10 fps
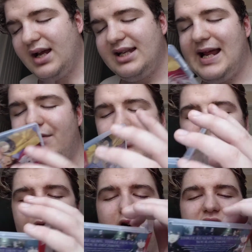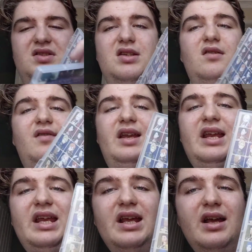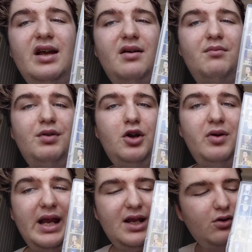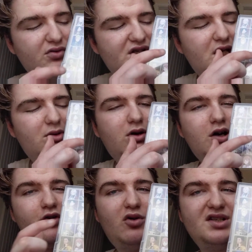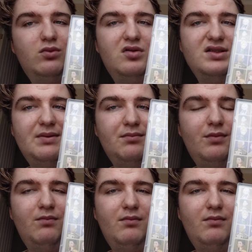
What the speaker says: Now we move on to the Blue Eagles, who are, of course, the ones in